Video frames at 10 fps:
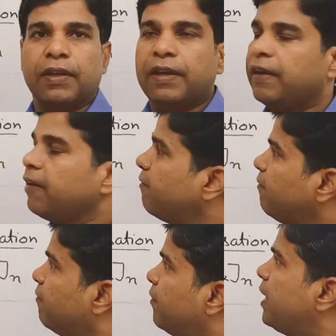If
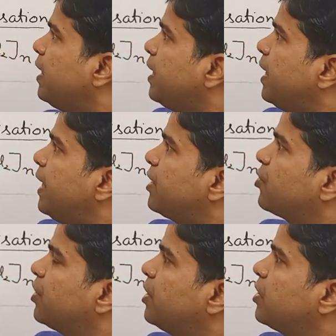we
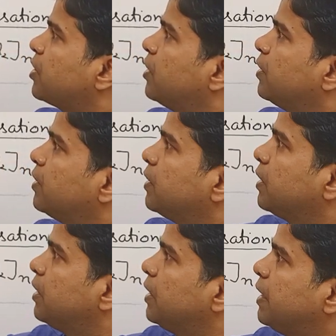exchange
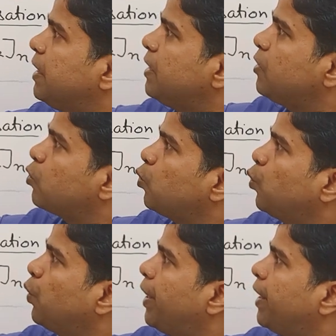these
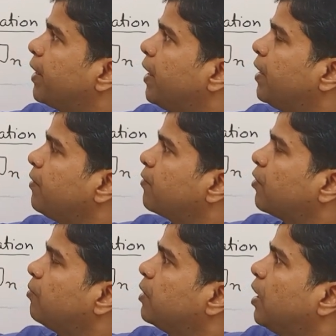two anions
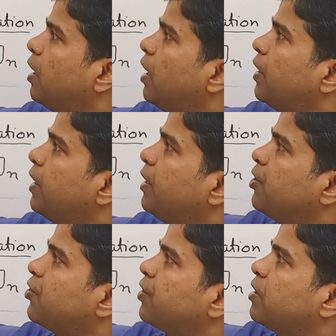from the
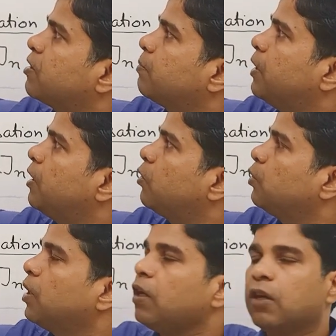ionization sphere to
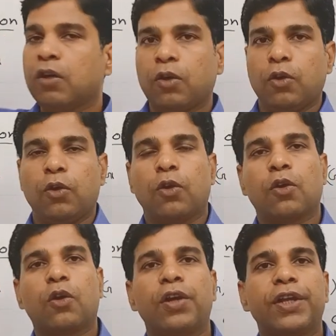the
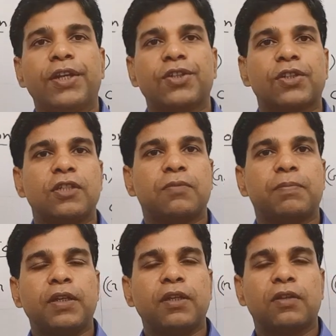coordination
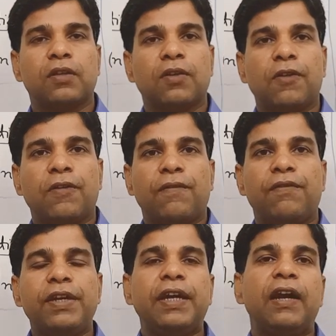sphere,
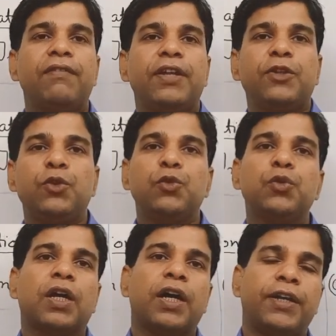we have a new
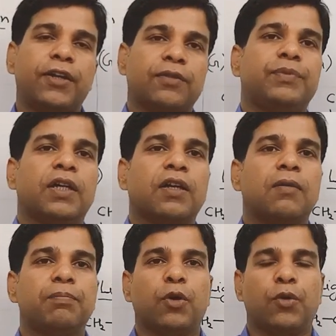kind of the
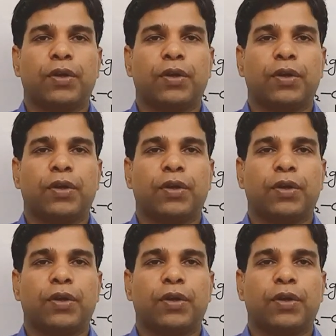compound,